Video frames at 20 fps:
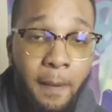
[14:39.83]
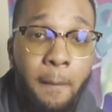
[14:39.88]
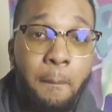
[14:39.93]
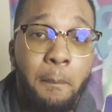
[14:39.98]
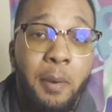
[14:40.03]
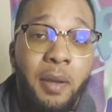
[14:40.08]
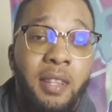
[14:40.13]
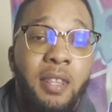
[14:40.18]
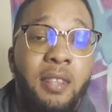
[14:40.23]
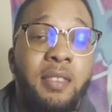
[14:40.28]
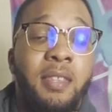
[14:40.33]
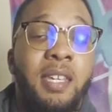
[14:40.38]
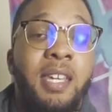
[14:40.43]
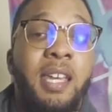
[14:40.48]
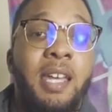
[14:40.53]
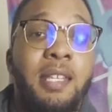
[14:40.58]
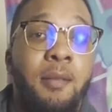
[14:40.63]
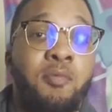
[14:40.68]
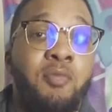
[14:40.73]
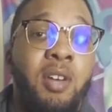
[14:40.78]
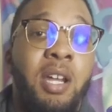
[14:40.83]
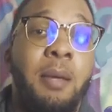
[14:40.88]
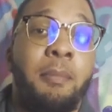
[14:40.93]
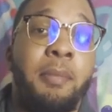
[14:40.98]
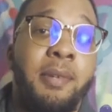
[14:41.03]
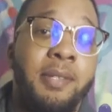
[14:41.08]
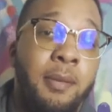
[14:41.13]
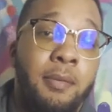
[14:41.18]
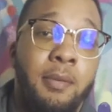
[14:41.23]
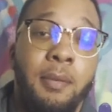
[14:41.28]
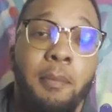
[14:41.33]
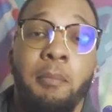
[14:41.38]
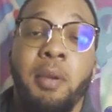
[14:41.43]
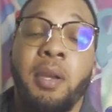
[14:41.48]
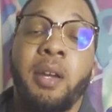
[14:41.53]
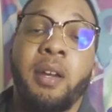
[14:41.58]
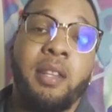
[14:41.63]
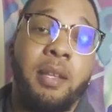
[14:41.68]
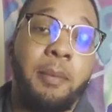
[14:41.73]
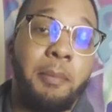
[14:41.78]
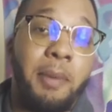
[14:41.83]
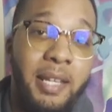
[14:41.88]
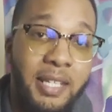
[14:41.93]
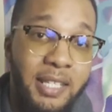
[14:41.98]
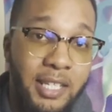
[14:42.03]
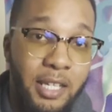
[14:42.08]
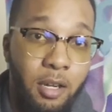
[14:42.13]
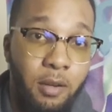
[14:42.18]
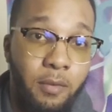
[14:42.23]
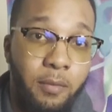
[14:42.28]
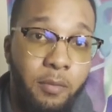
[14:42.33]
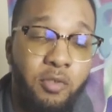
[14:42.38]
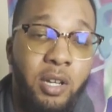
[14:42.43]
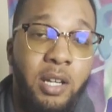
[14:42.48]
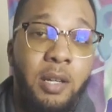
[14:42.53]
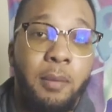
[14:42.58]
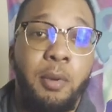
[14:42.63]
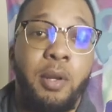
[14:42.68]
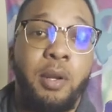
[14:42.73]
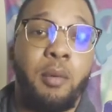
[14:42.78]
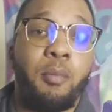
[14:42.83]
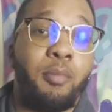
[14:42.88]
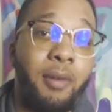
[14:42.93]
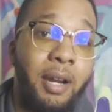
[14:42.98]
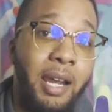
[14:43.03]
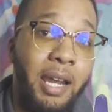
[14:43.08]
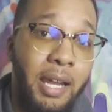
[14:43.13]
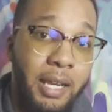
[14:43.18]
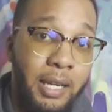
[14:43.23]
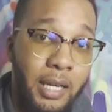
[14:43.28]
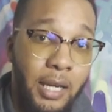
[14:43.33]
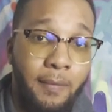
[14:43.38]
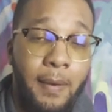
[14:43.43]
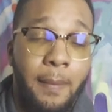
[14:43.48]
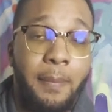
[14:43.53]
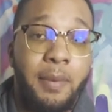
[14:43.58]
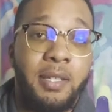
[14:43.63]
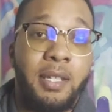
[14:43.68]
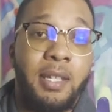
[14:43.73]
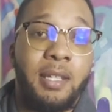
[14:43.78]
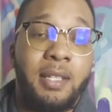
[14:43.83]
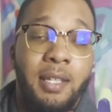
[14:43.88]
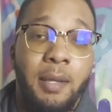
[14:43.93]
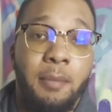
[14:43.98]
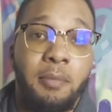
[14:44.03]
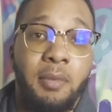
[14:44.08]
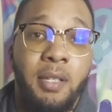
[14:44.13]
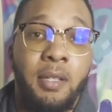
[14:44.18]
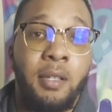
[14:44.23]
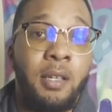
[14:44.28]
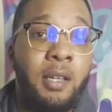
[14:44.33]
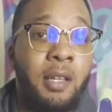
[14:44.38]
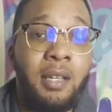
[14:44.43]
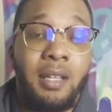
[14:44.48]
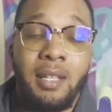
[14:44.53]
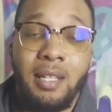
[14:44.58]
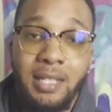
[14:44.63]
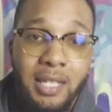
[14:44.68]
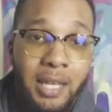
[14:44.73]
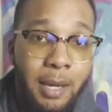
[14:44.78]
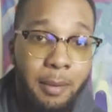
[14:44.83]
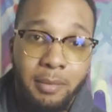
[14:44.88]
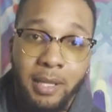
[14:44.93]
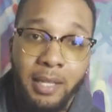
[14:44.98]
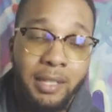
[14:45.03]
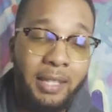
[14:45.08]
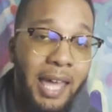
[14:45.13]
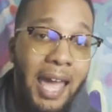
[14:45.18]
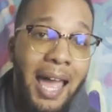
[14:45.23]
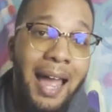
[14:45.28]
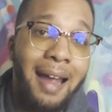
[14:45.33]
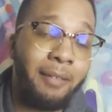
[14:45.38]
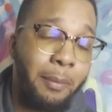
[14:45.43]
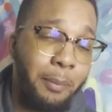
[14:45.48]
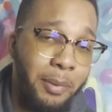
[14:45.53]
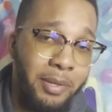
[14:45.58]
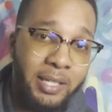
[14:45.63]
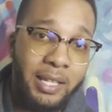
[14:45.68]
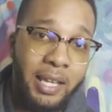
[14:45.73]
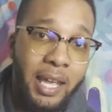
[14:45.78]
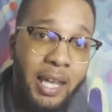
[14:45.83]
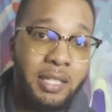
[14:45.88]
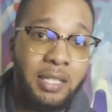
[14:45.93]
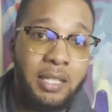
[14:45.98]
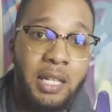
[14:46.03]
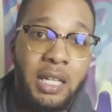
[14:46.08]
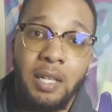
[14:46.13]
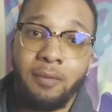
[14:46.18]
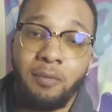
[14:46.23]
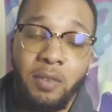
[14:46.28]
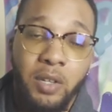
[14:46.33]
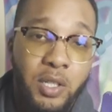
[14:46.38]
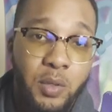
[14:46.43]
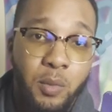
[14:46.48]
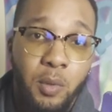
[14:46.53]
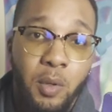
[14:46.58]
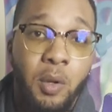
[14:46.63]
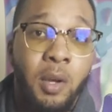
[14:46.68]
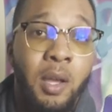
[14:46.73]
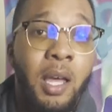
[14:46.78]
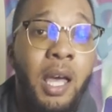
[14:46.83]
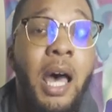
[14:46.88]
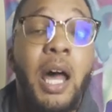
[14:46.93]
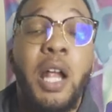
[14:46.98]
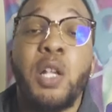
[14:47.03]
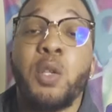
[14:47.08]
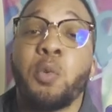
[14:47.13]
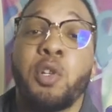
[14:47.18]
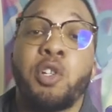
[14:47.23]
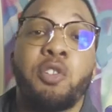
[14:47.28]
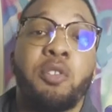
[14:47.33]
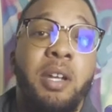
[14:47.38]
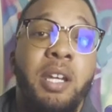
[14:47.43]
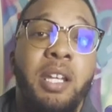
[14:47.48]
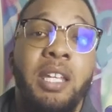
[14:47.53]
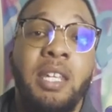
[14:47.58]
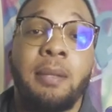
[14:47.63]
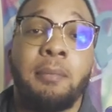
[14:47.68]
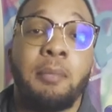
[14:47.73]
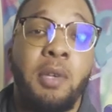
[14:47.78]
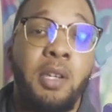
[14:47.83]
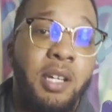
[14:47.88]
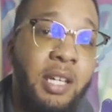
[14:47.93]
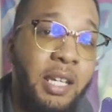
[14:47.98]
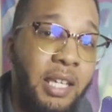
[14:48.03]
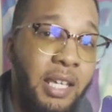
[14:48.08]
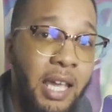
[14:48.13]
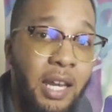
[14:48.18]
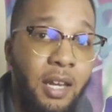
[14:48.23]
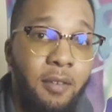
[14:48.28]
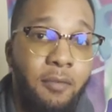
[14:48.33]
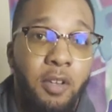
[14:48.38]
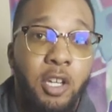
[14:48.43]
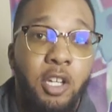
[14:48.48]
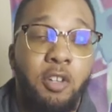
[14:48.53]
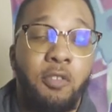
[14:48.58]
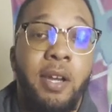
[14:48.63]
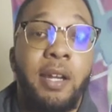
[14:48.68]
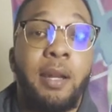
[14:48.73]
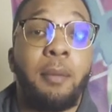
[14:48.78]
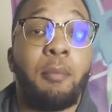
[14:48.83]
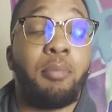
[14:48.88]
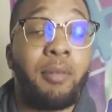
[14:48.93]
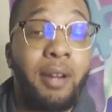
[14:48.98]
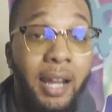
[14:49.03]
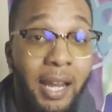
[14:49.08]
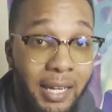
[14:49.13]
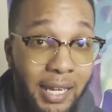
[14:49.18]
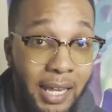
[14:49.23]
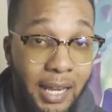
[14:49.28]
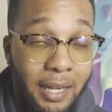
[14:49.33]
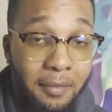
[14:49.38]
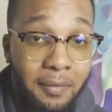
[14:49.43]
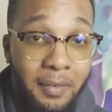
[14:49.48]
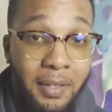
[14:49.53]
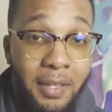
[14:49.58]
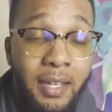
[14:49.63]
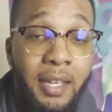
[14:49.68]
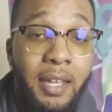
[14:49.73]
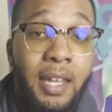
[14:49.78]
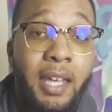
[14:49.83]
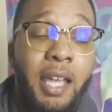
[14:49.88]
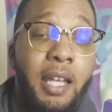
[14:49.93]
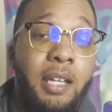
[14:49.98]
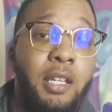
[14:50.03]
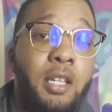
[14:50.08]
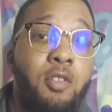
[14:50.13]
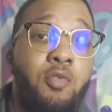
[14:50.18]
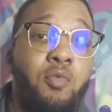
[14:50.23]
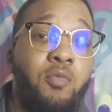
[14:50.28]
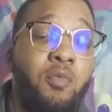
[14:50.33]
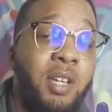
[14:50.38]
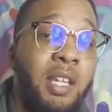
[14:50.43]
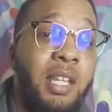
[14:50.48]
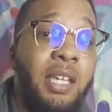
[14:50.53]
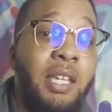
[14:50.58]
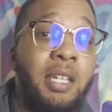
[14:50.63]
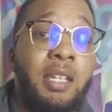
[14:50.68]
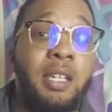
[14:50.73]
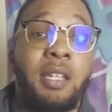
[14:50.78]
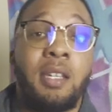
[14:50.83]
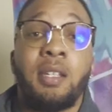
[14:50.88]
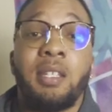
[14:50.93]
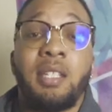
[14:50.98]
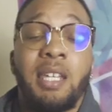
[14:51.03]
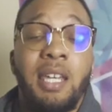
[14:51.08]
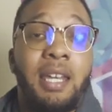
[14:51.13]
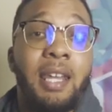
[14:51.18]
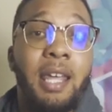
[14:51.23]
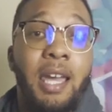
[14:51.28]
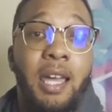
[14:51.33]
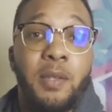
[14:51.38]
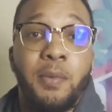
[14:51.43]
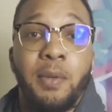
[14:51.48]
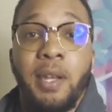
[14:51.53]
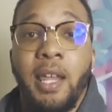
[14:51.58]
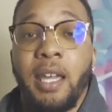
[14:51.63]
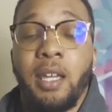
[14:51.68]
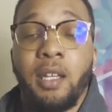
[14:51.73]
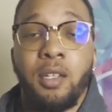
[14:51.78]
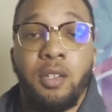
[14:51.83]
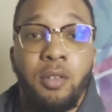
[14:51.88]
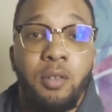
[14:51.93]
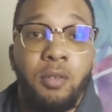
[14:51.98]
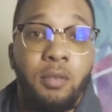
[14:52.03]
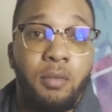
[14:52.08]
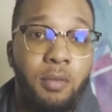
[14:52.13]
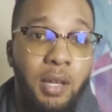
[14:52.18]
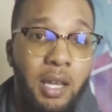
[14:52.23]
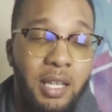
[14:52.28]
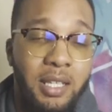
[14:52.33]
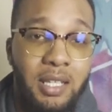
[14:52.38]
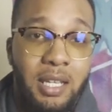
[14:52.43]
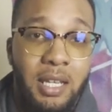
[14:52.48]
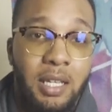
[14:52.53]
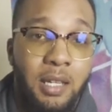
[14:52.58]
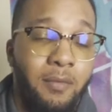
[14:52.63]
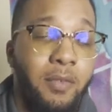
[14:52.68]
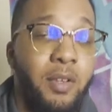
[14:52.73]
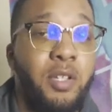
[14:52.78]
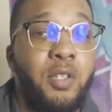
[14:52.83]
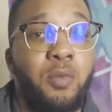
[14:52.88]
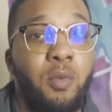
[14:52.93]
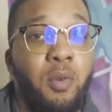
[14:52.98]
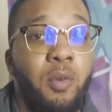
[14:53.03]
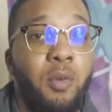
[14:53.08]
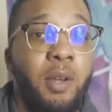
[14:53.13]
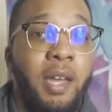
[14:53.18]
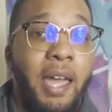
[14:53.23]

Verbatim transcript: But the thing is, I'm trying to build something bigger than myself. I'm trying to build a brand that represents something. The same thing that I represent as an individual, I just want to create a community out of it, create a brand out of it, and just really 10x what I can do as an individual.